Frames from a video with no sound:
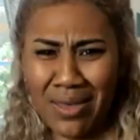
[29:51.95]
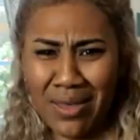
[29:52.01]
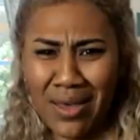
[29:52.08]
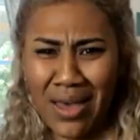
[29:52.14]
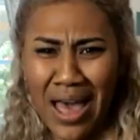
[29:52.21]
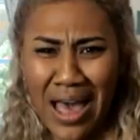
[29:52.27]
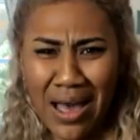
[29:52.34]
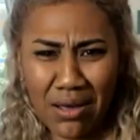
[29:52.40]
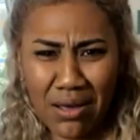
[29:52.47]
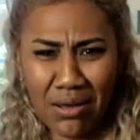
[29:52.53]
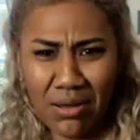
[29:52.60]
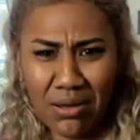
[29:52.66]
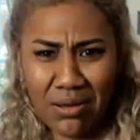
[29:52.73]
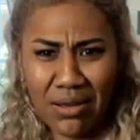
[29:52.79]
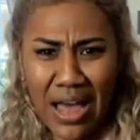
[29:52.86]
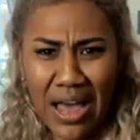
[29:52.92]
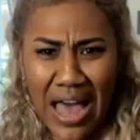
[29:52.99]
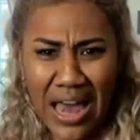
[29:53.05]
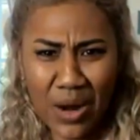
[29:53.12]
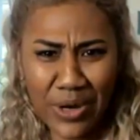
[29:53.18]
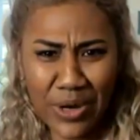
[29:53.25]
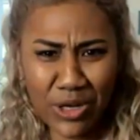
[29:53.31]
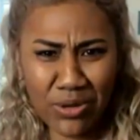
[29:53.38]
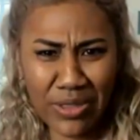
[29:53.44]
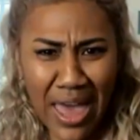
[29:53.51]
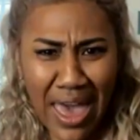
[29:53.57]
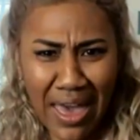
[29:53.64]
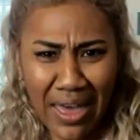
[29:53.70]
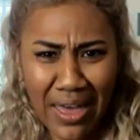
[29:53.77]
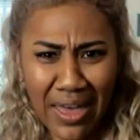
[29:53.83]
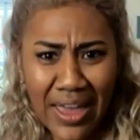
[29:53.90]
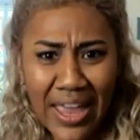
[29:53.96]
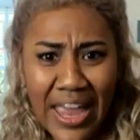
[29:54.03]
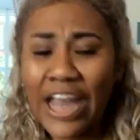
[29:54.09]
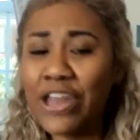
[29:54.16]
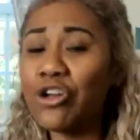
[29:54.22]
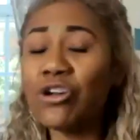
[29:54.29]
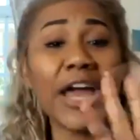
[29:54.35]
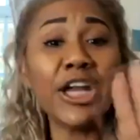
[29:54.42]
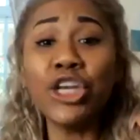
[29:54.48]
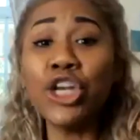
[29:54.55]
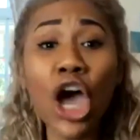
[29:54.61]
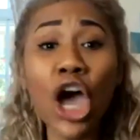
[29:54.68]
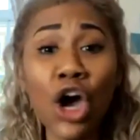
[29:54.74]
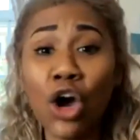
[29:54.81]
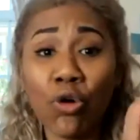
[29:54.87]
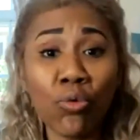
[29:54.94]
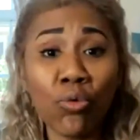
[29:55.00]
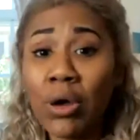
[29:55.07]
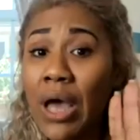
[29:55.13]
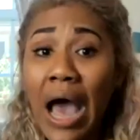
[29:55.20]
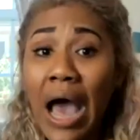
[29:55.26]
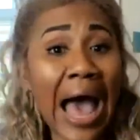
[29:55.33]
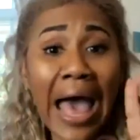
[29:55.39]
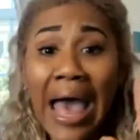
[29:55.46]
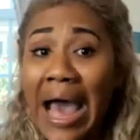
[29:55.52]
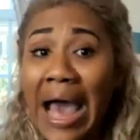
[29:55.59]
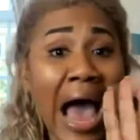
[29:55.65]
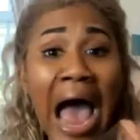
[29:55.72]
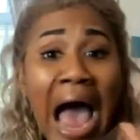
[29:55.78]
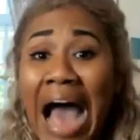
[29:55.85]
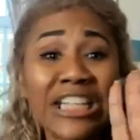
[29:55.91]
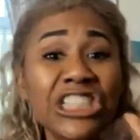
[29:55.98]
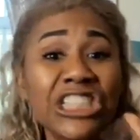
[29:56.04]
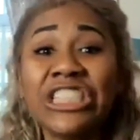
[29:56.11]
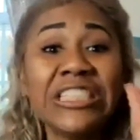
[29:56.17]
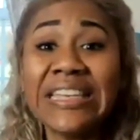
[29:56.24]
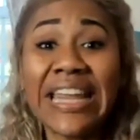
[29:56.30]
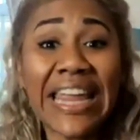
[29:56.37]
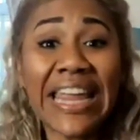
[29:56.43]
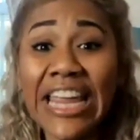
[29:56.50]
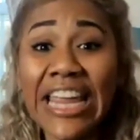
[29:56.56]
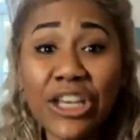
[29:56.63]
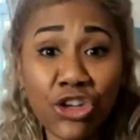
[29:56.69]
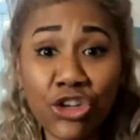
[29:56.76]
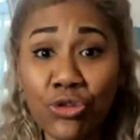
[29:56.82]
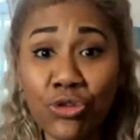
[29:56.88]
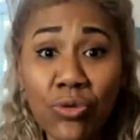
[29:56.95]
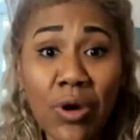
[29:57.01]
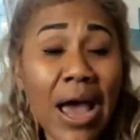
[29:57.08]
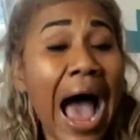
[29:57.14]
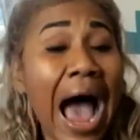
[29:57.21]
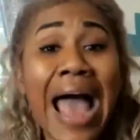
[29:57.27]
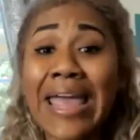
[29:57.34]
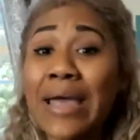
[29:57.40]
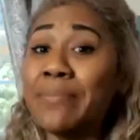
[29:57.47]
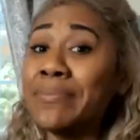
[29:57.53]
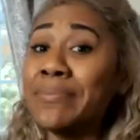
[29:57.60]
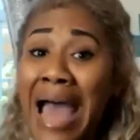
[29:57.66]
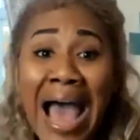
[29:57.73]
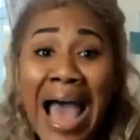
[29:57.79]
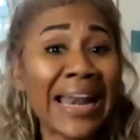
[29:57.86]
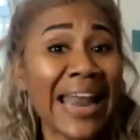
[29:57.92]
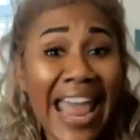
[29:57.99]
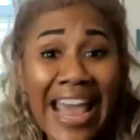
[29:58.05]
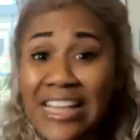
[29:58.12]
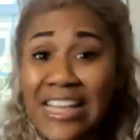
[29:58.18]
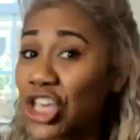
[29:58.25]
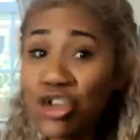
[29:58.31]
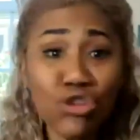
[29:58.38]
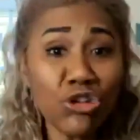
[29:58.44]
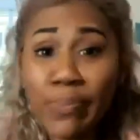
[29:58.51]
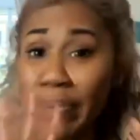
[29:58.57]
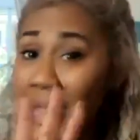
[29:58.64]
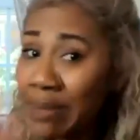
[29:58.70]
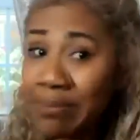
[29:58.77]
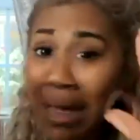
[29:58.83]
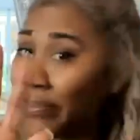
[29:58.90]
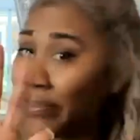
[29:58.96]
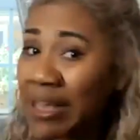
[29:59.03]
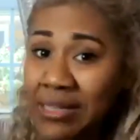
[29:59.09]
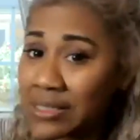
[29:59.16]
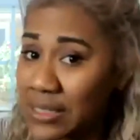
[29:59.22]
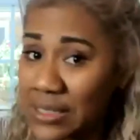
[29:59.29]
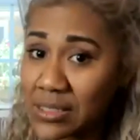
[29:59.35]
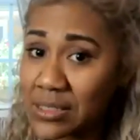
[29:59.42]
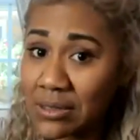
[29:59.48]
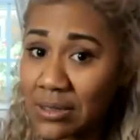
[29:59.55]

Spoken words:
How do we do that? And you're like, no, I just need you. I am not asking you to be in my business.